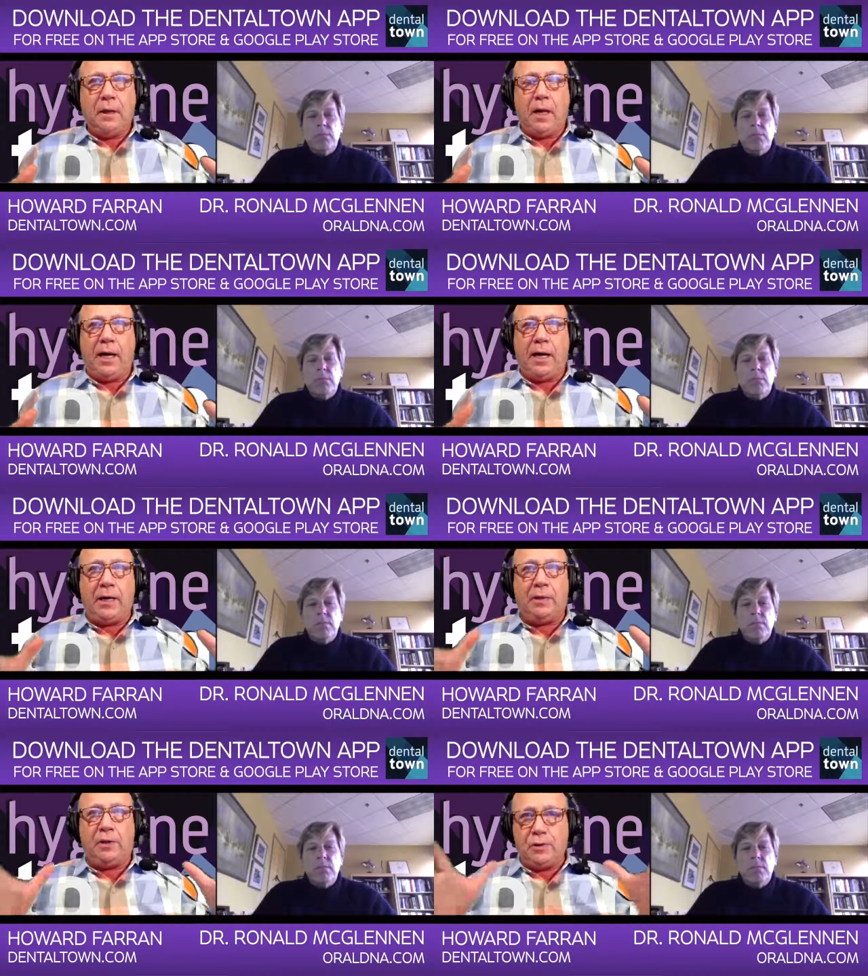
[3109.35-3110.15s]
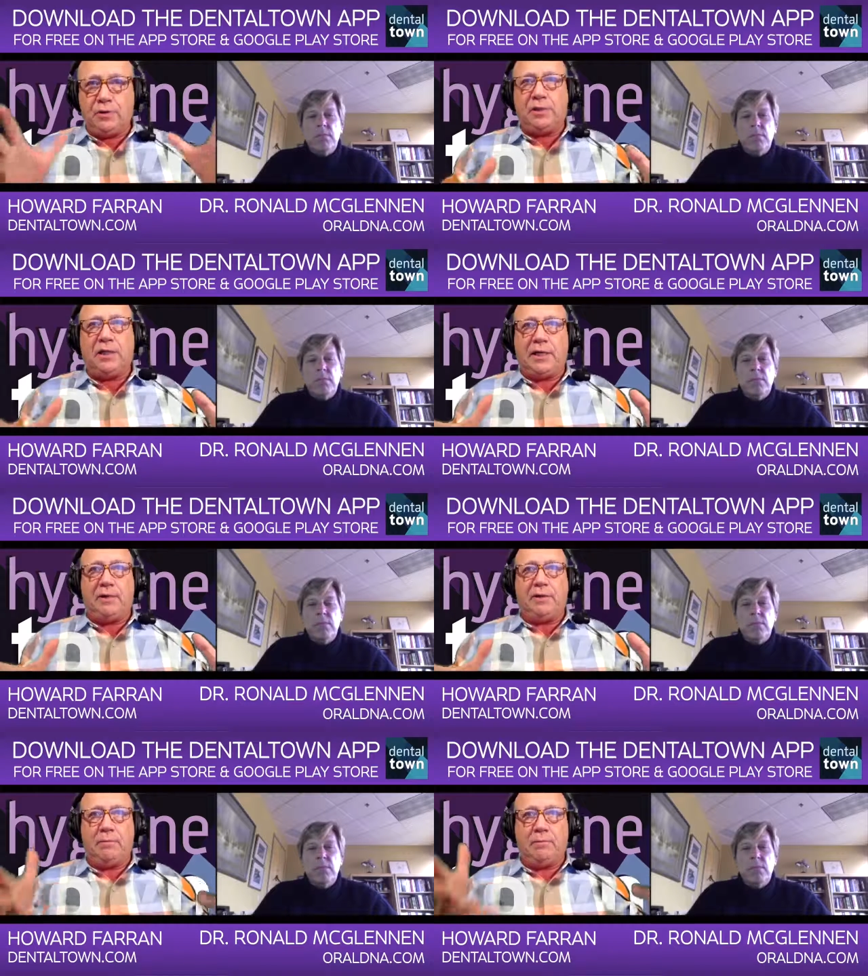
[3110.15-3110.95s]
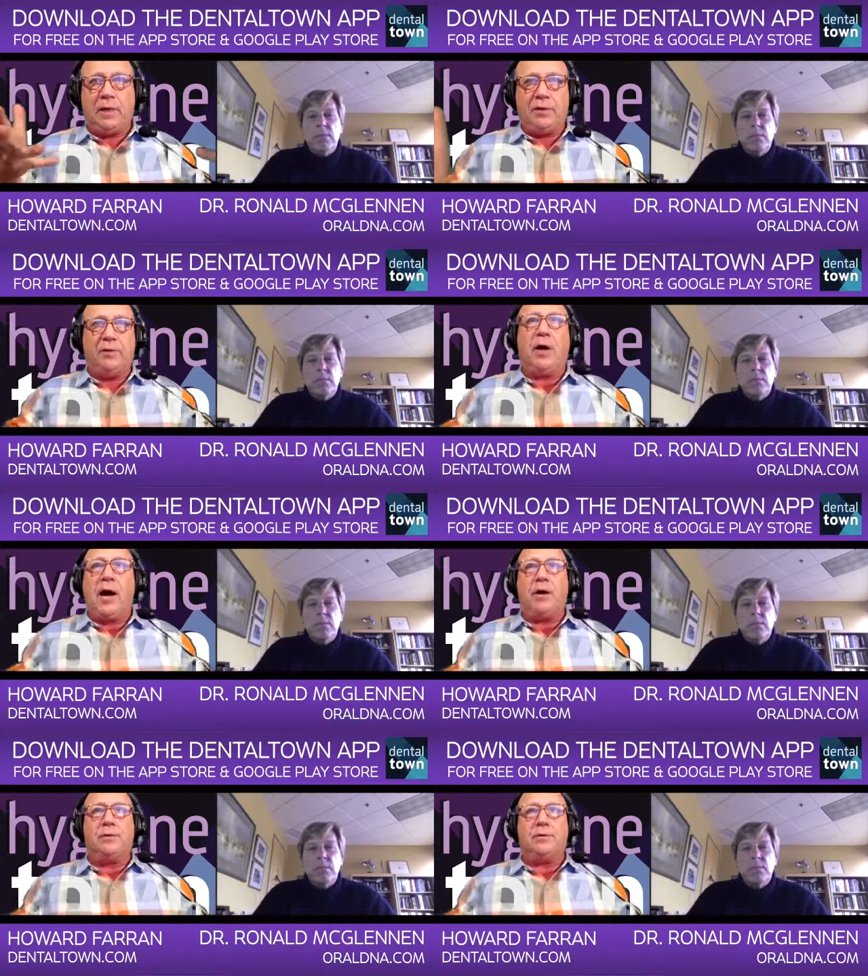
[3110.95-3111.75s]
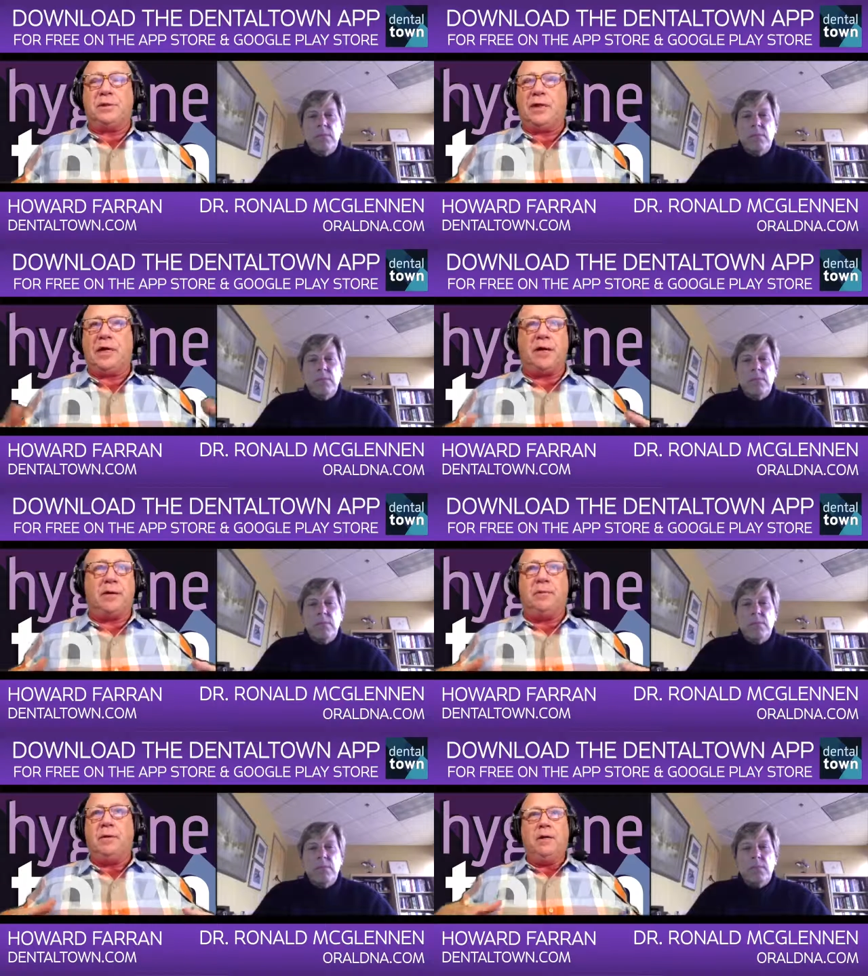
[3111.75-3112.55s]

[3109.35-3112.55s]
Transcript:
Speaker 1: And you see them in their house and